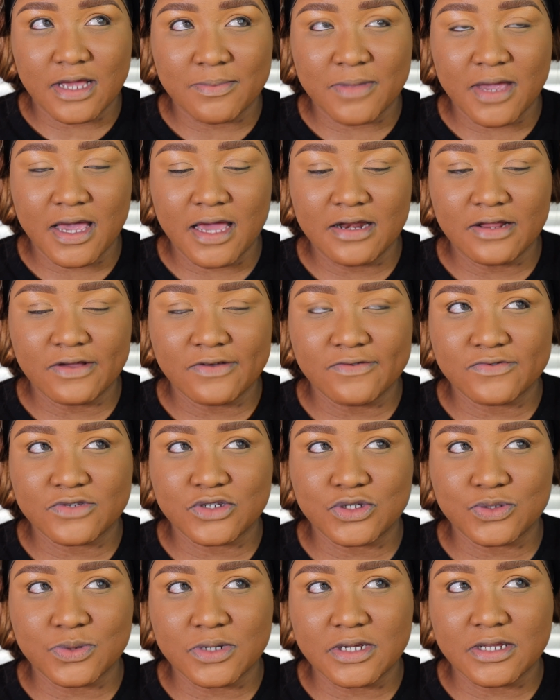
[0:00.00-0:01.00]
I'm kind
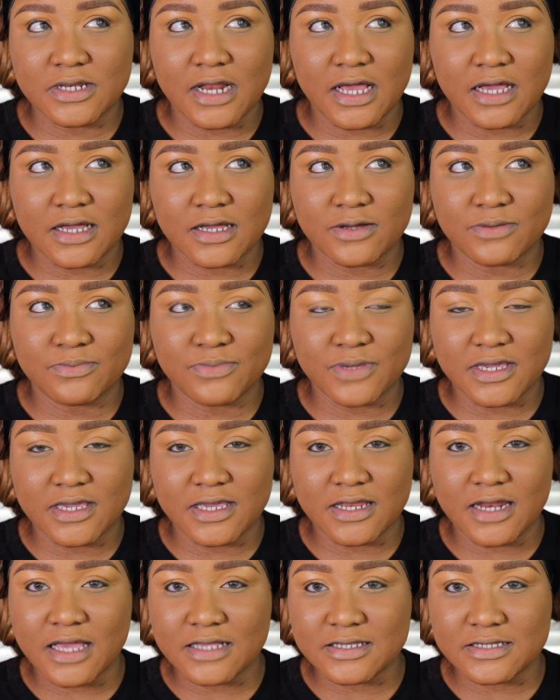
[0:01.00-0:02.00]
of doing like a
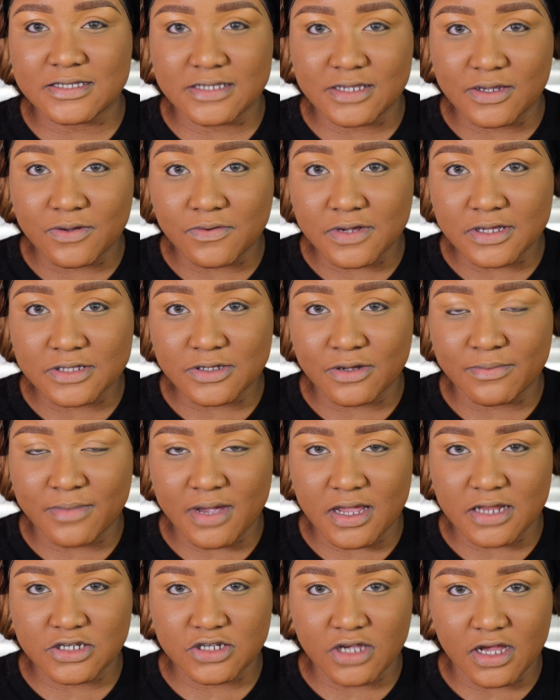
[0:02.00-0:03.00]
beginner series on
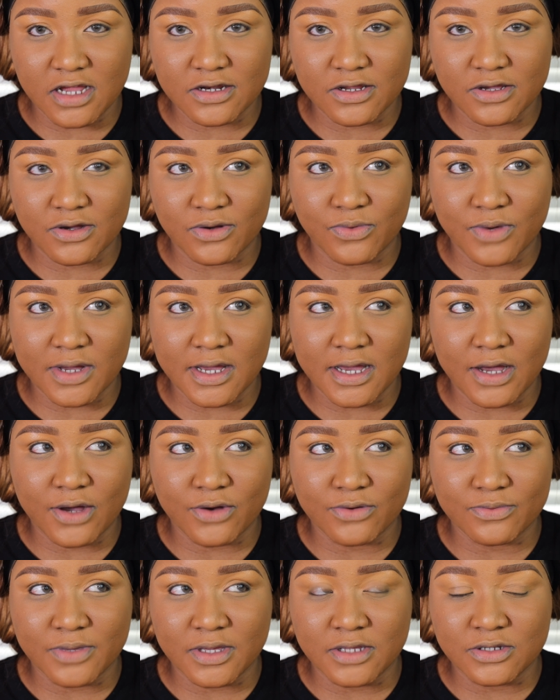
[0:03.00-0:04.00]
my channel where
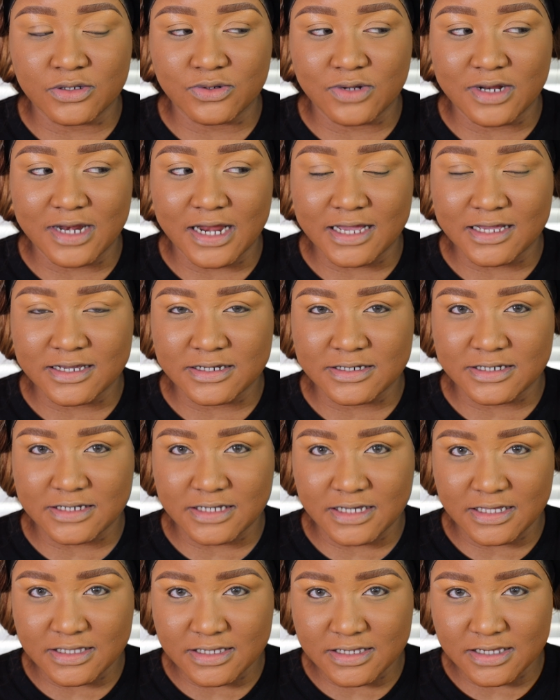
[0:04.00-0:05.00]
I'll be doing like a
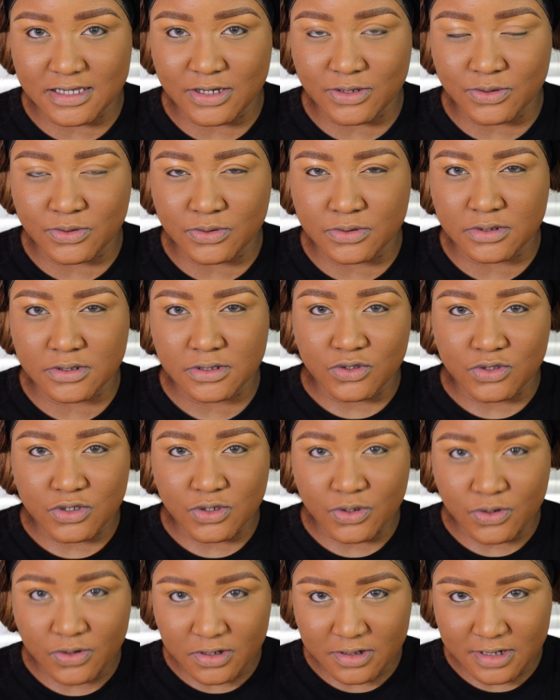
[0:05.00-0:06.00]
detailed
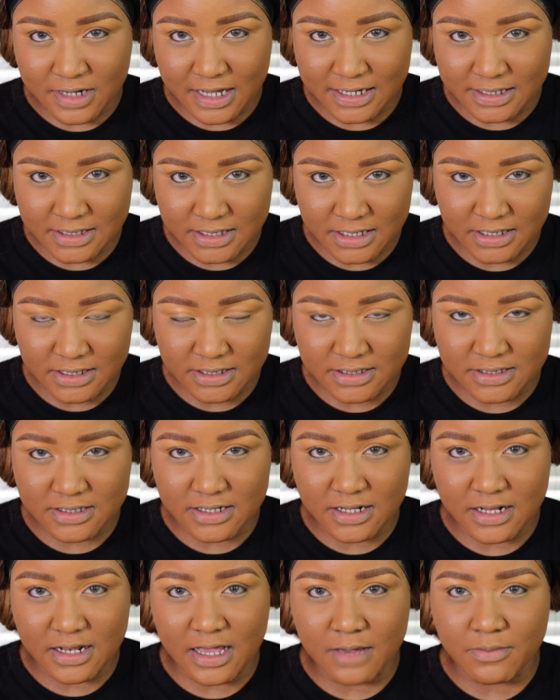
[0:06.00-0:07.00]
tutorial like
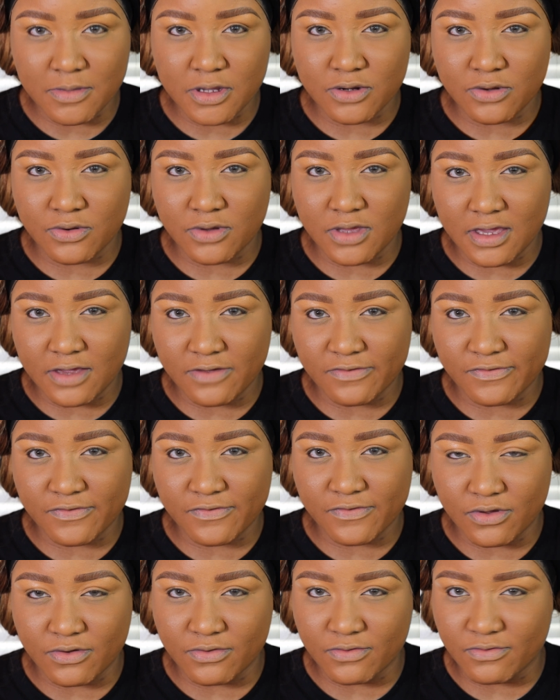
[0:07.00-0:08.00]
this. Let me know if
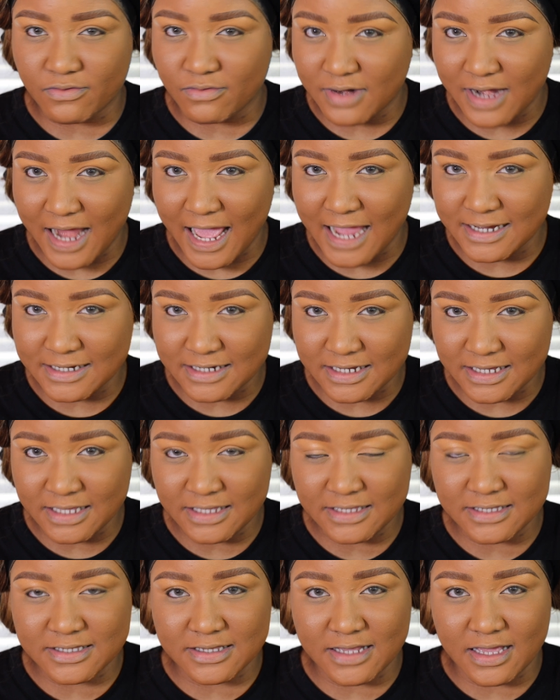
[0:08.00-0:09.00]
you like
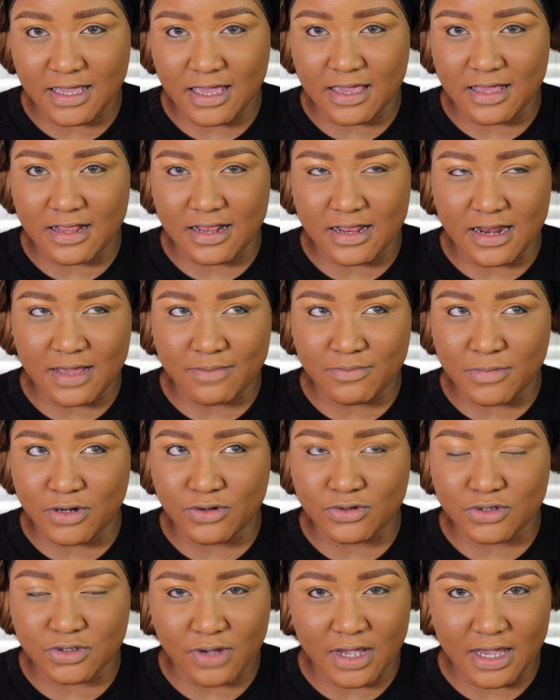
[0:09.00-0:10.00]
this. Let me
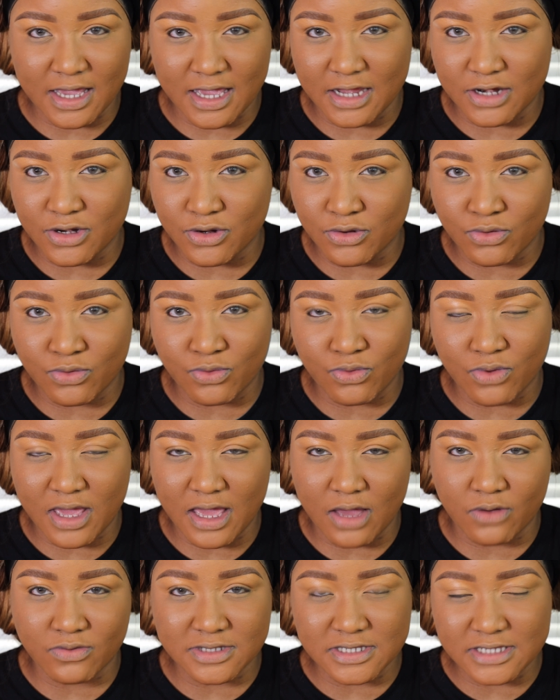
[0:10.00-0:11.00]
know so I can know
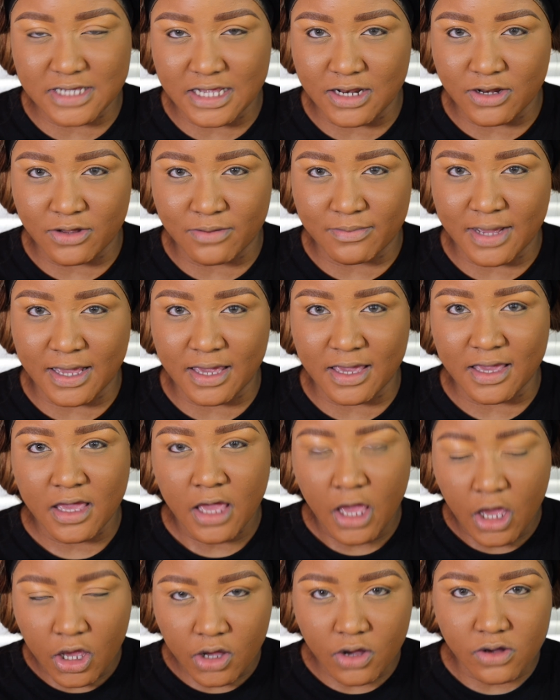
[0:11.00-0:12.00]
where I'll tailor my
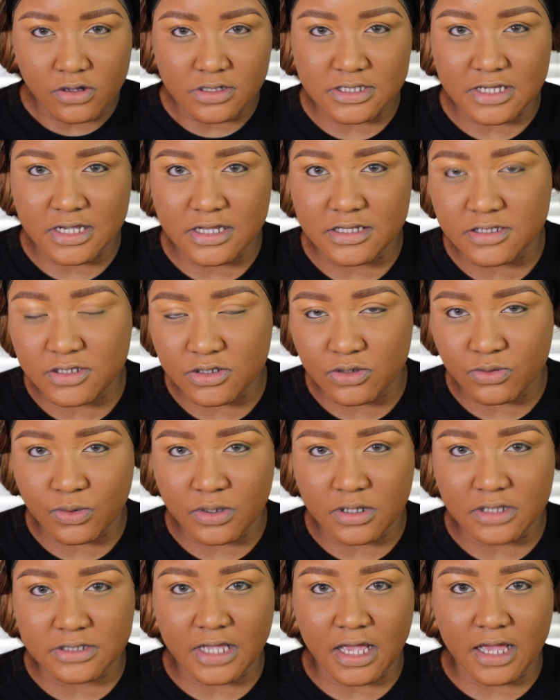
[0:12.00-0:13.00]
content
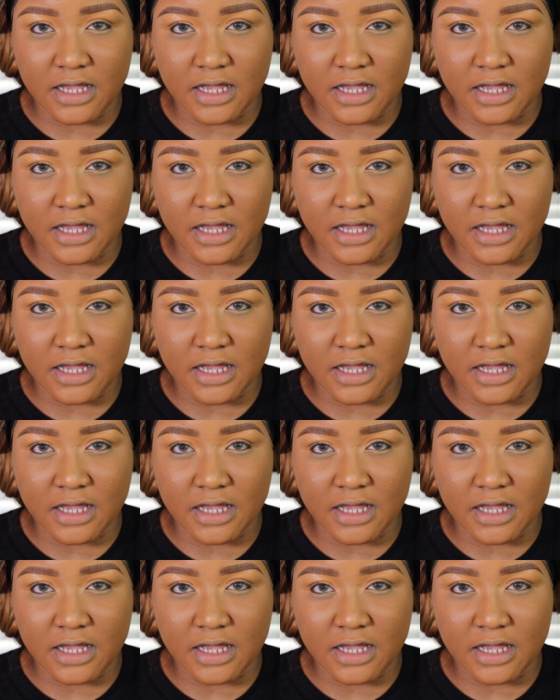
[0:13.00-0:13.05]
towards.